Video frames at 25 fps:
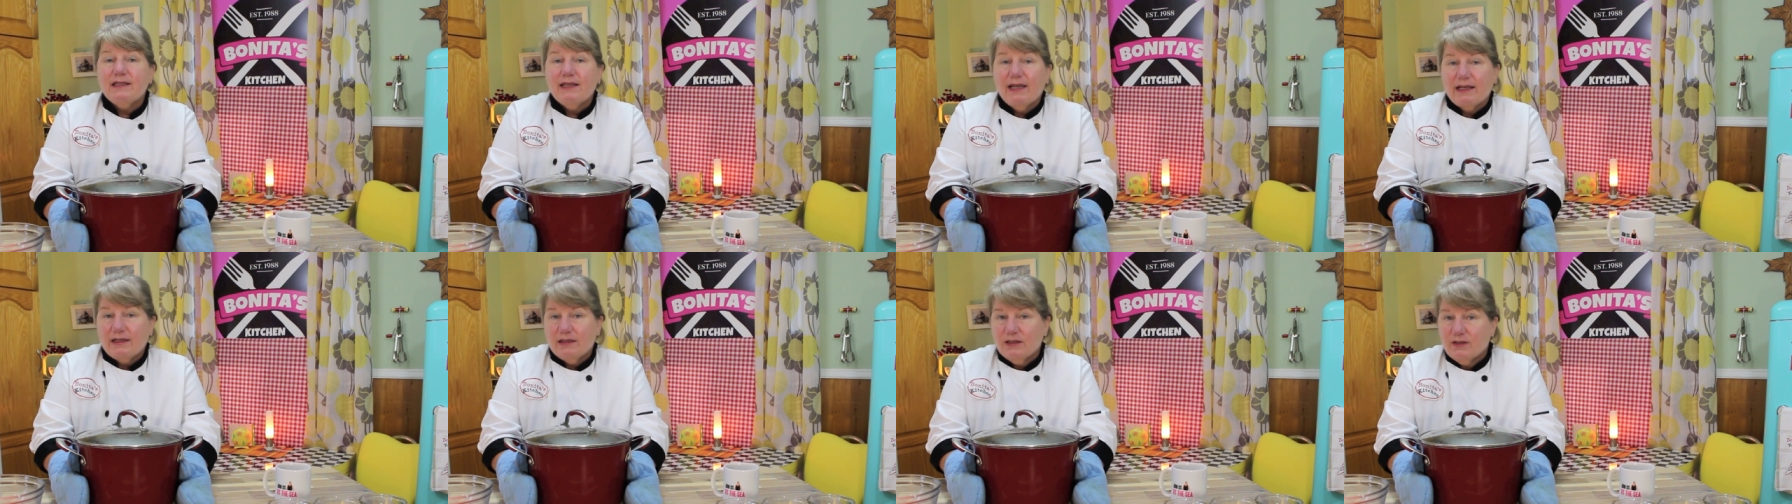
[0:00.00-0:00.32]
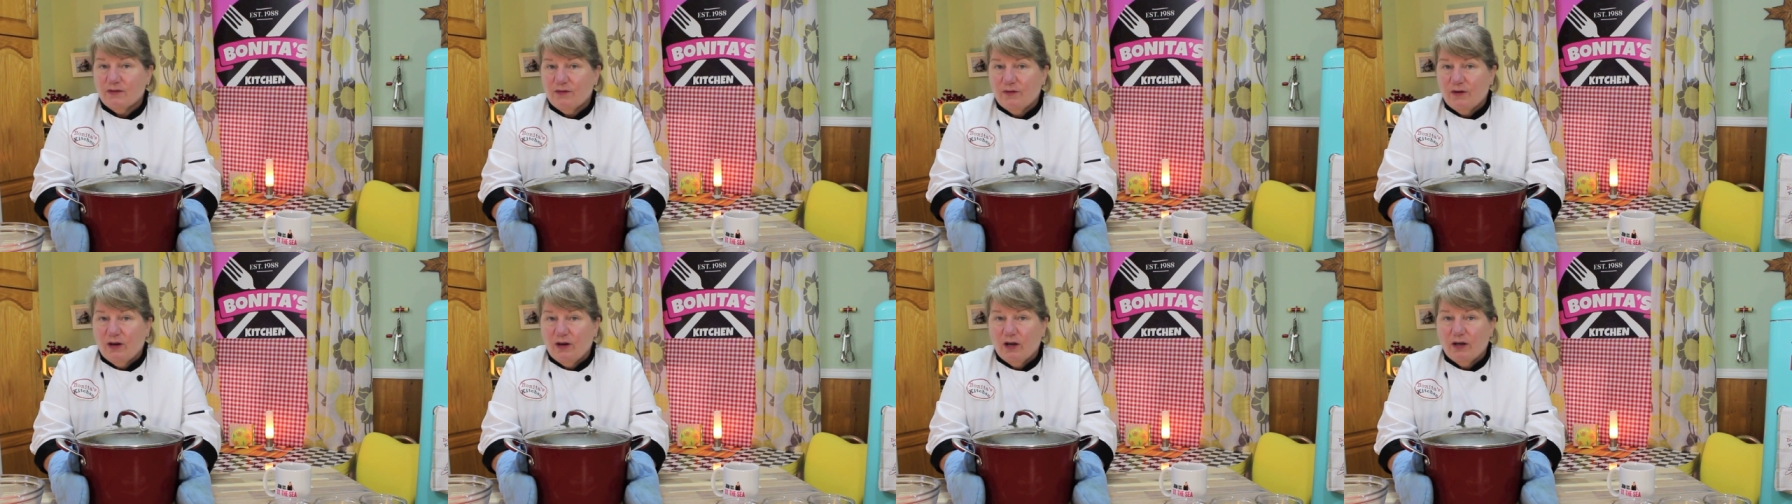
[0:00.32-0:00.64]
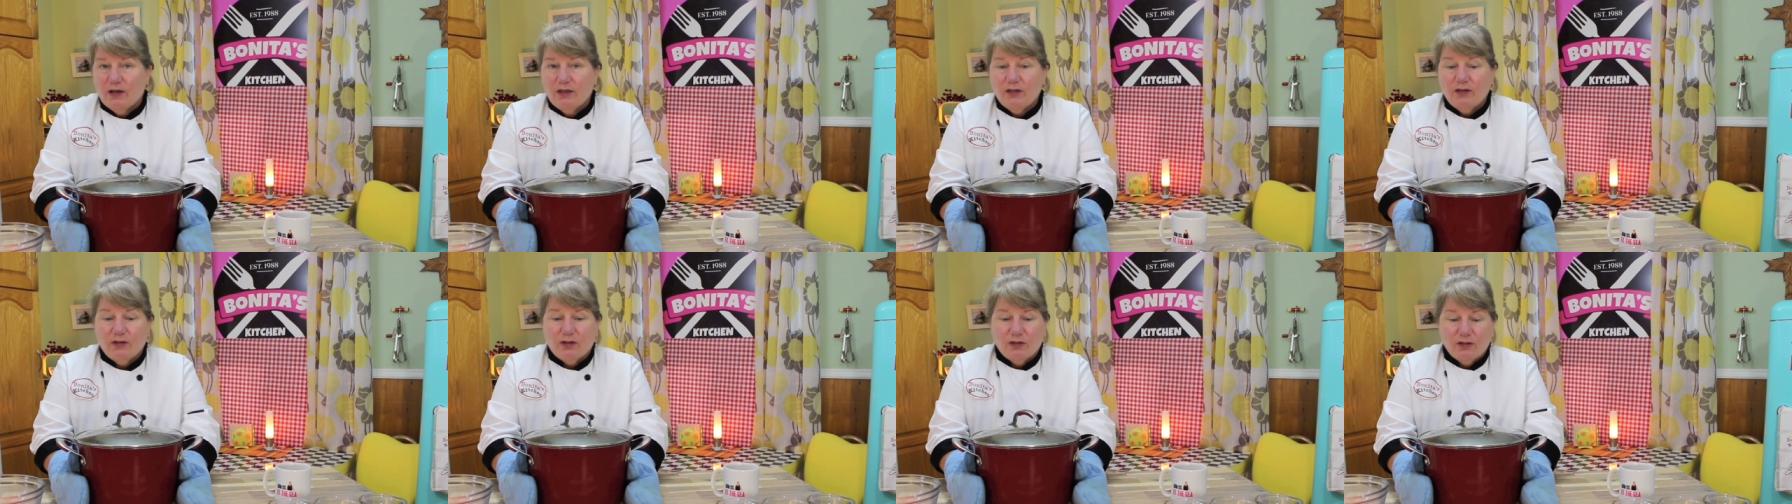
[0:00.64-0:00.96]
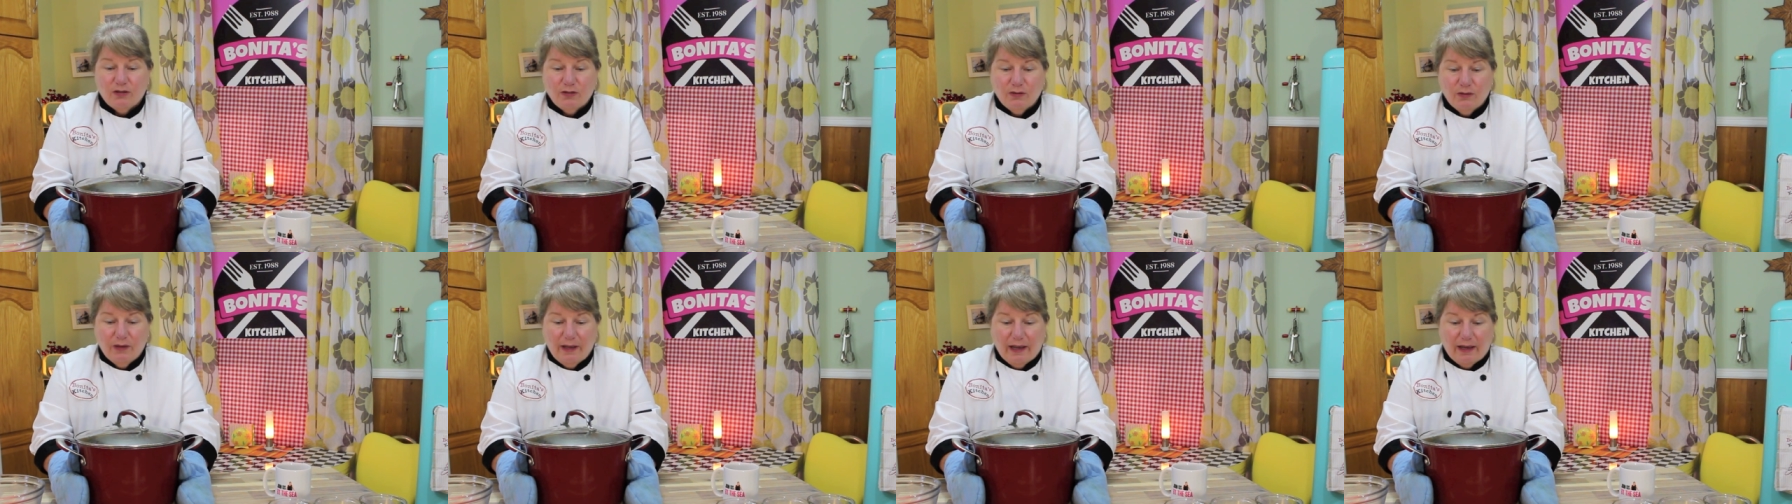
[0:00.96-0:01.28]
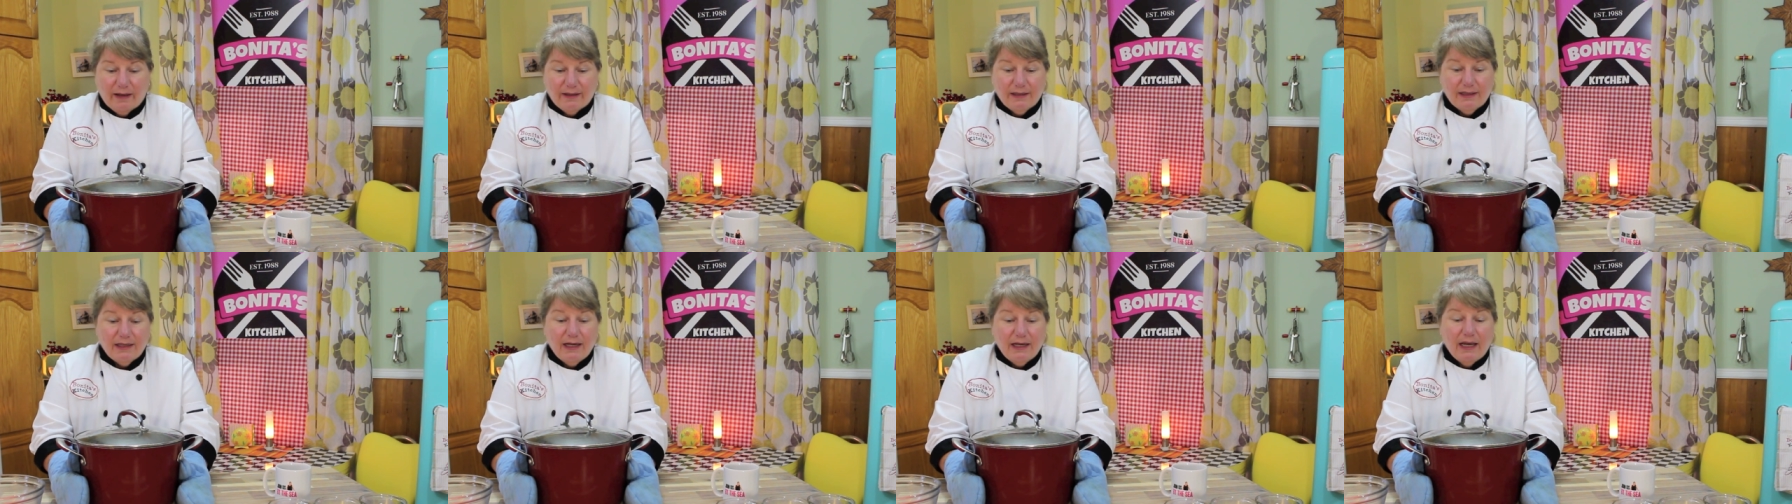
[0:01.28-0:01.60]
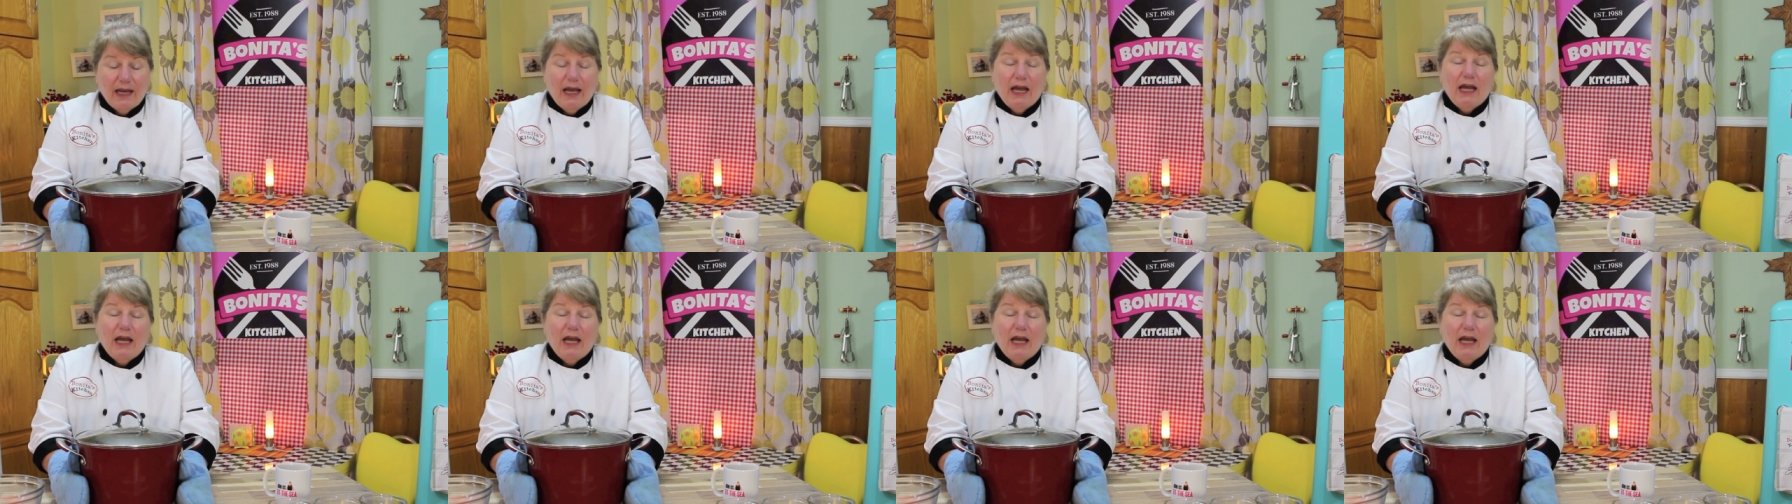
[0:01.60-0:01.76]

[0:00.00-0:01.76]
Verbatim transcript: that's fine, you can do that.